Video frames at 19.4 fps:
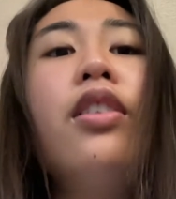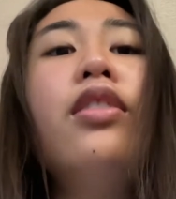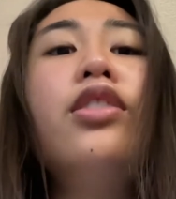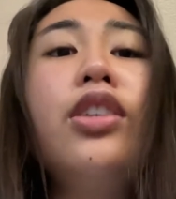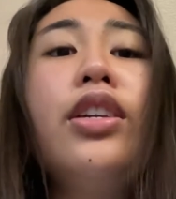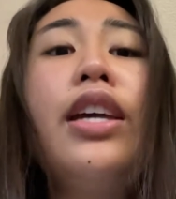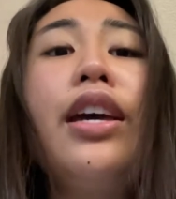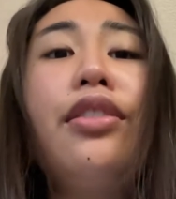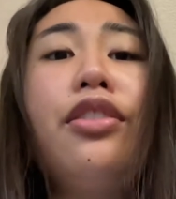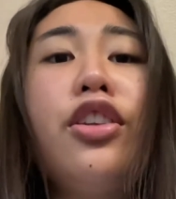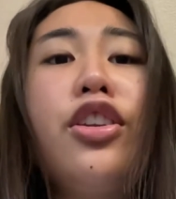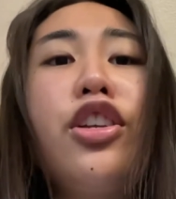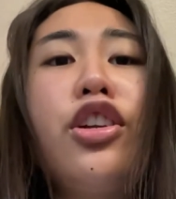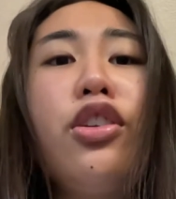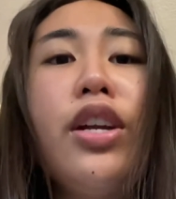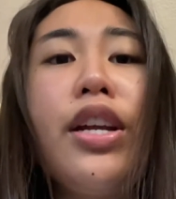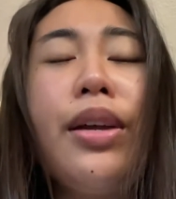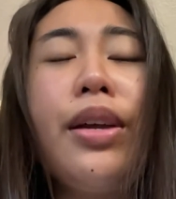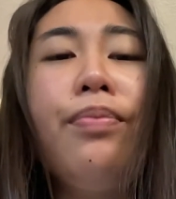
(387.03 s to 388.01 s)
get their
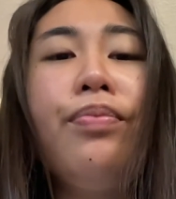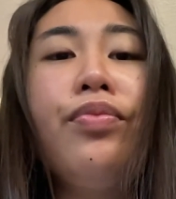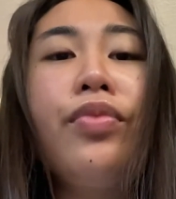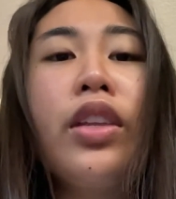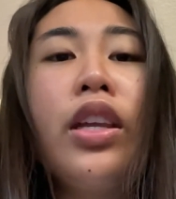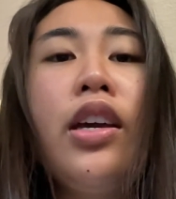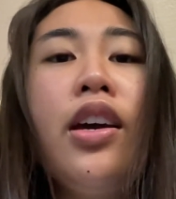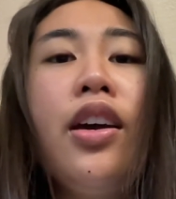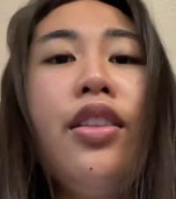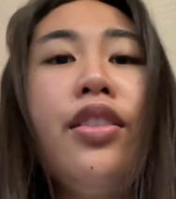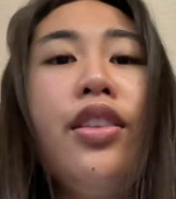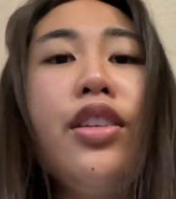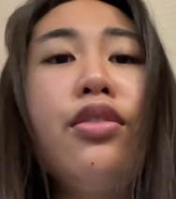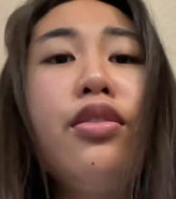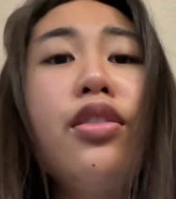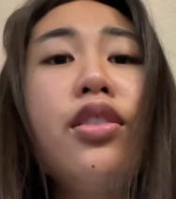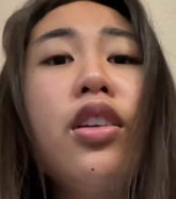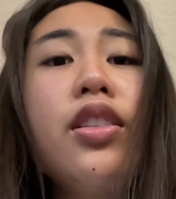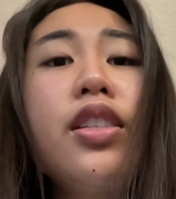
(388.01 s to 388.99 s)
degree. This
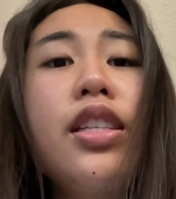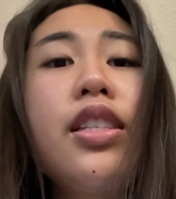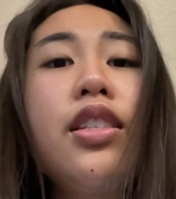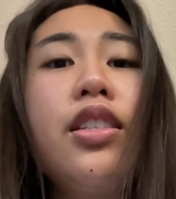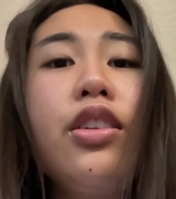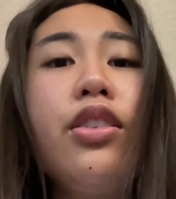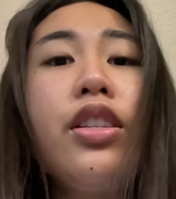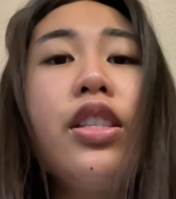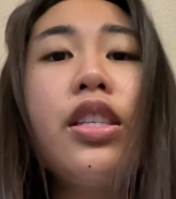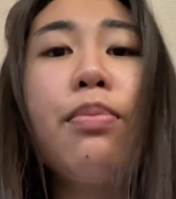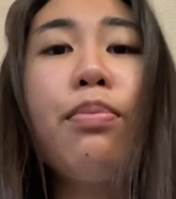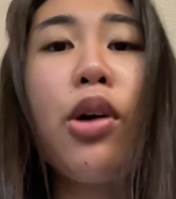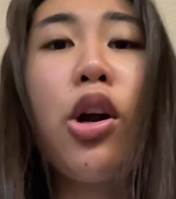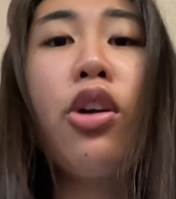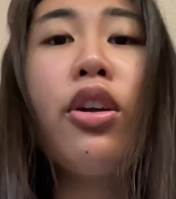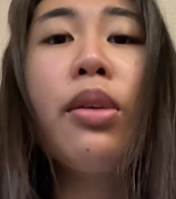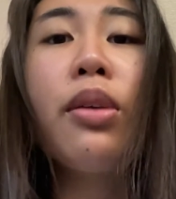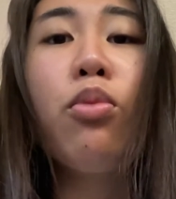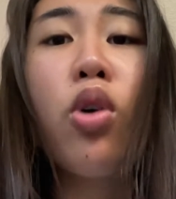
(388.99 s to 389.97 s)
results in students
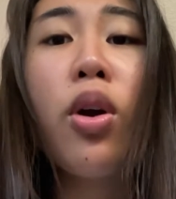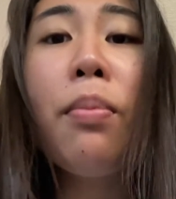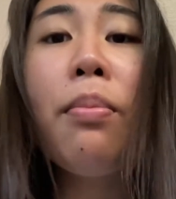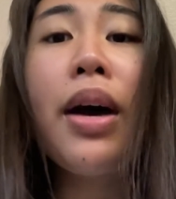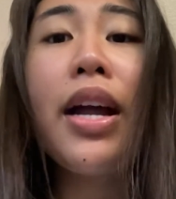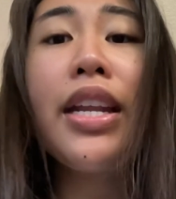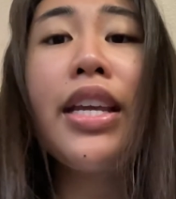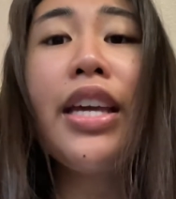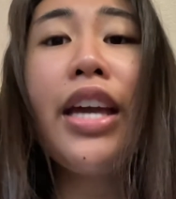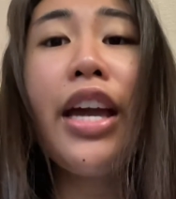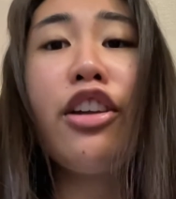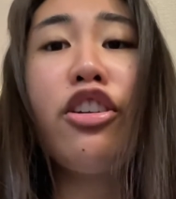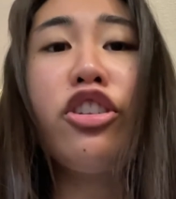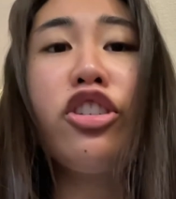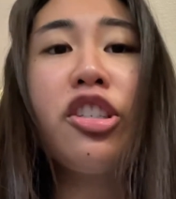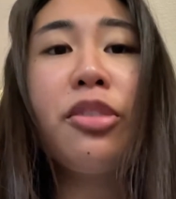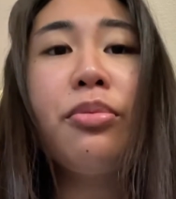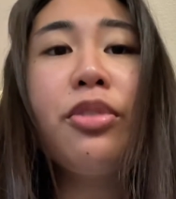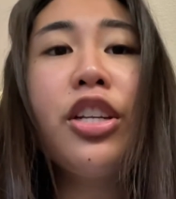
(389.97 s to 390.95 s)
borrowing more money and
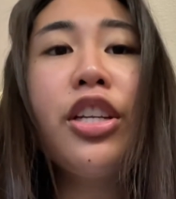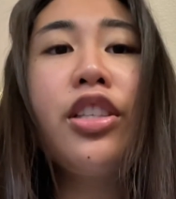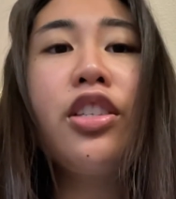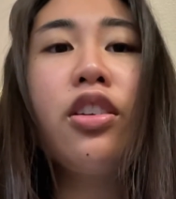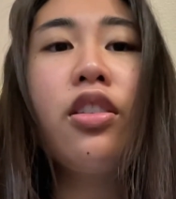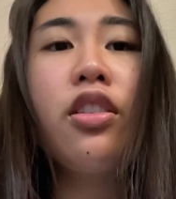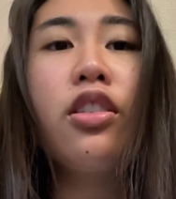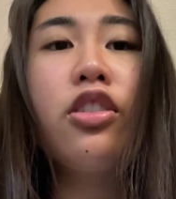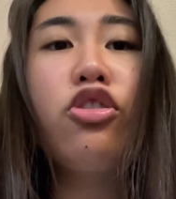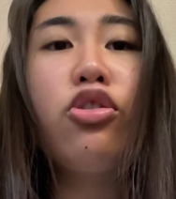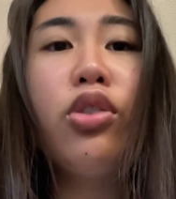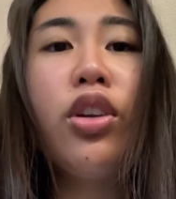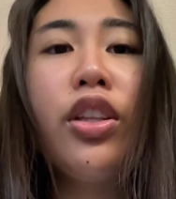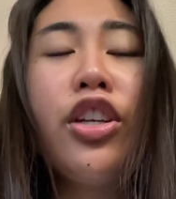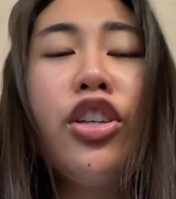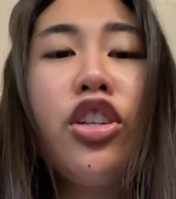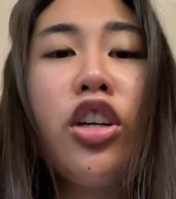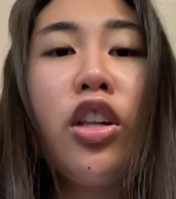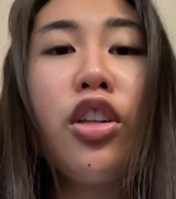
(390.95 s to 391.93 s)
contributing to the $1
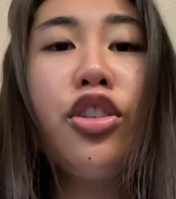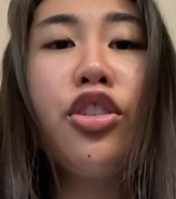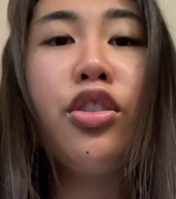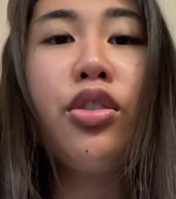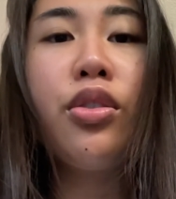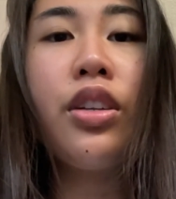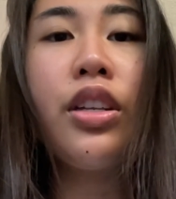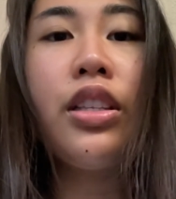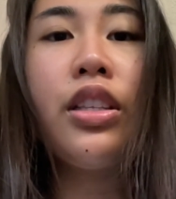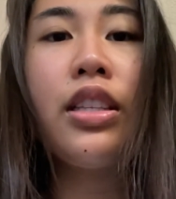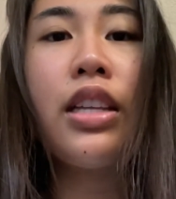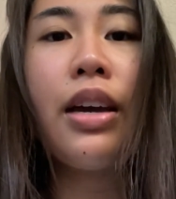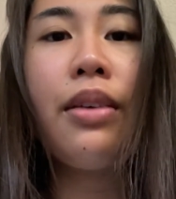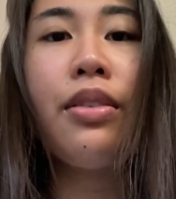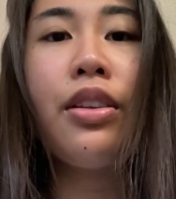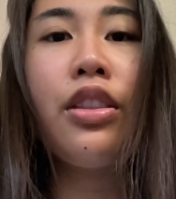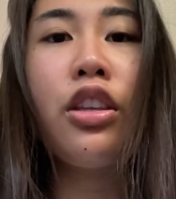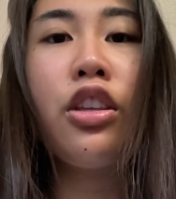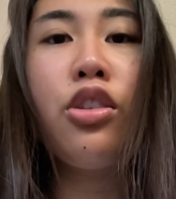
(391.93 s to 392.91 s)
trillion student debt
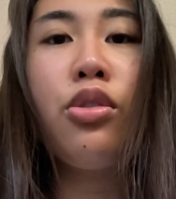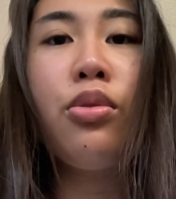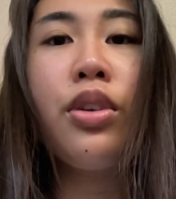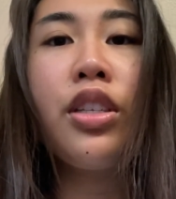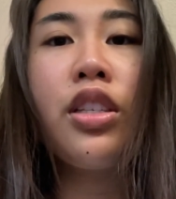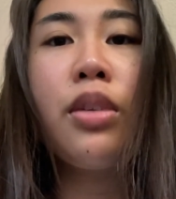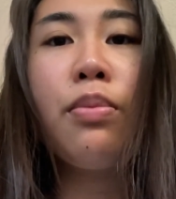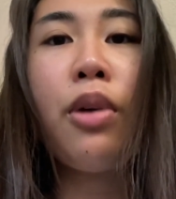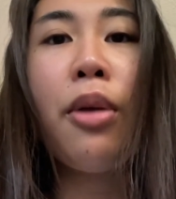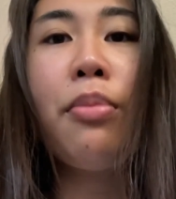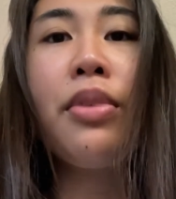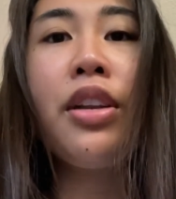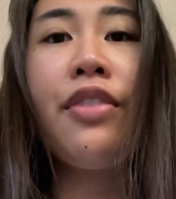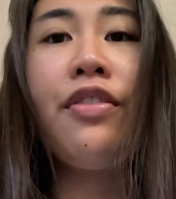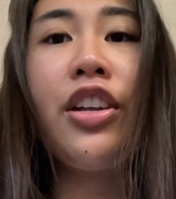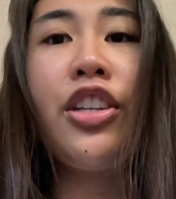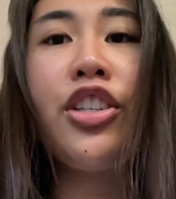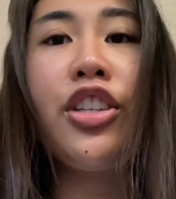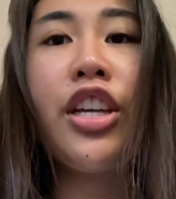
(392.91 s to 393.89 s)
in the U.S. Department of
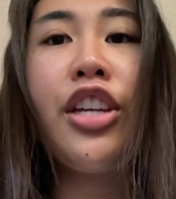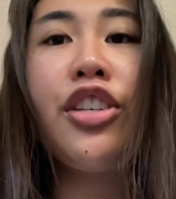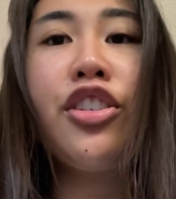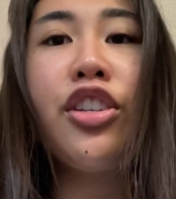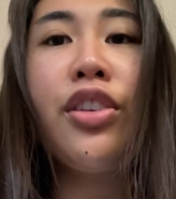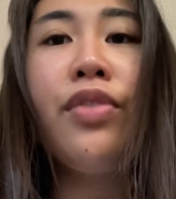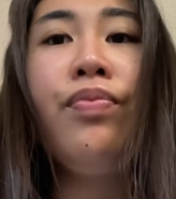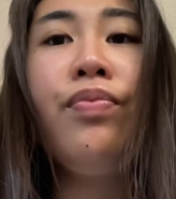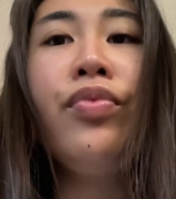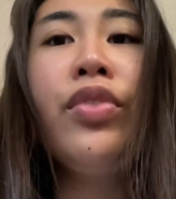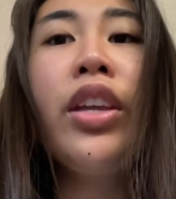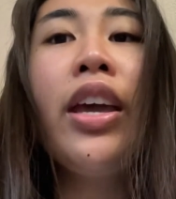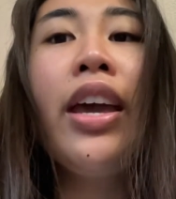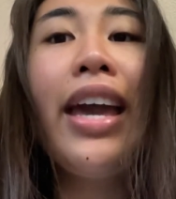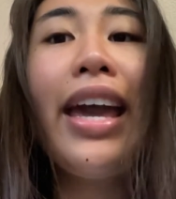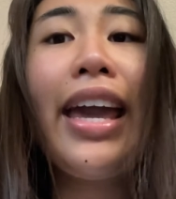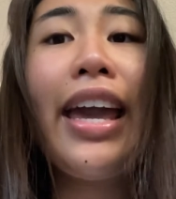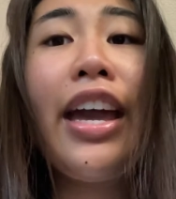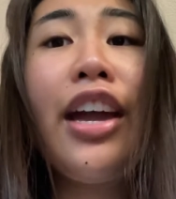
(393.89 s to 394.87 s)
Education,
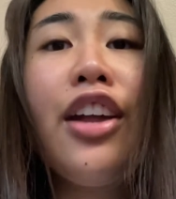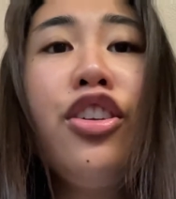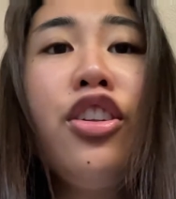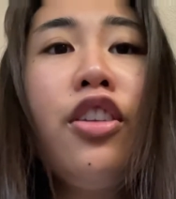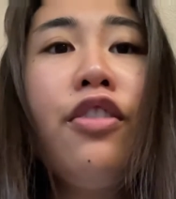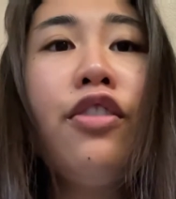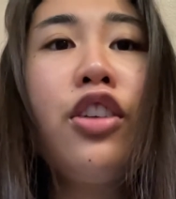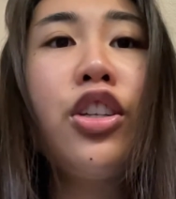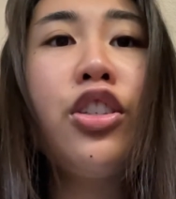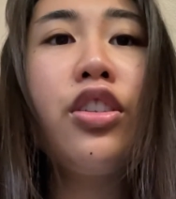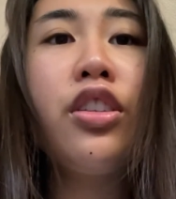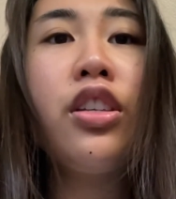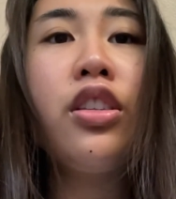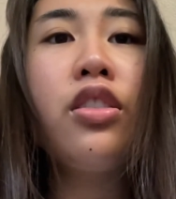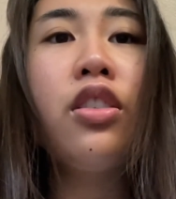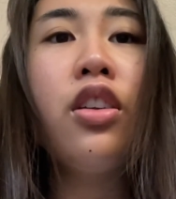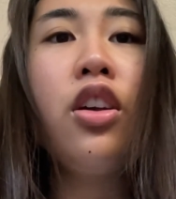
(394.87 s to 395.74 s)
and universities